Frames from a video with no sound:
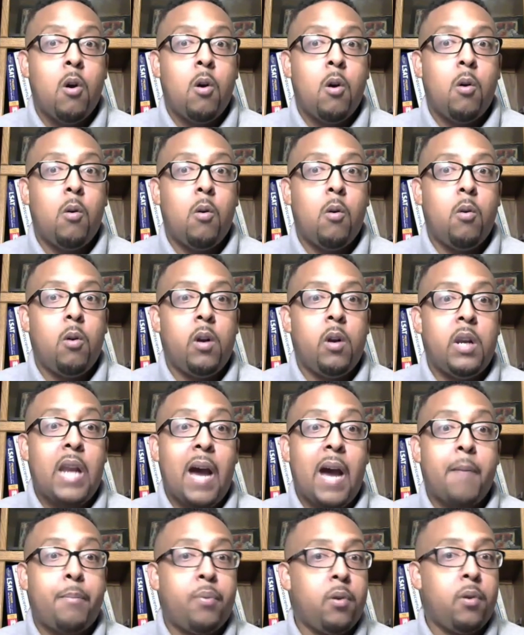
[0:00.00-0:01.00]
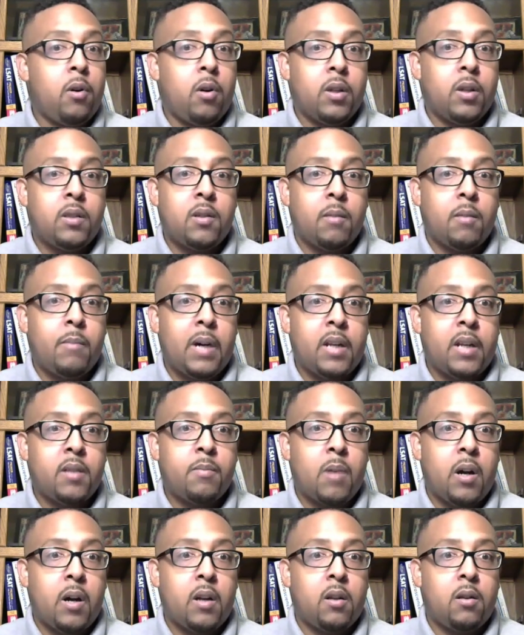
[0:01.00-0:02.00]
or not put on somebody's
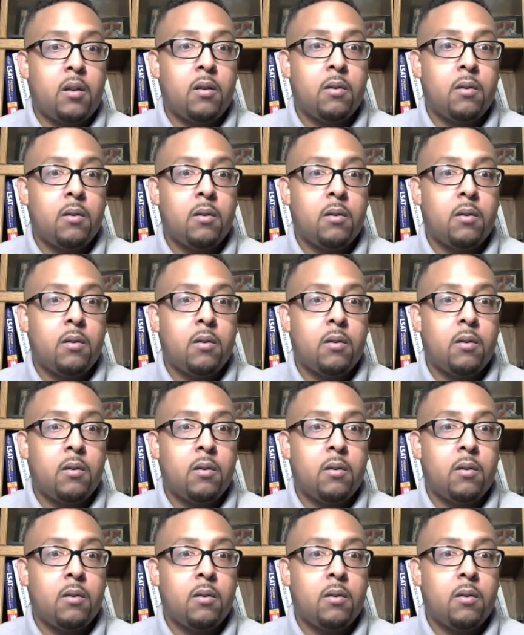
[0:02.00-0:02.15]
body?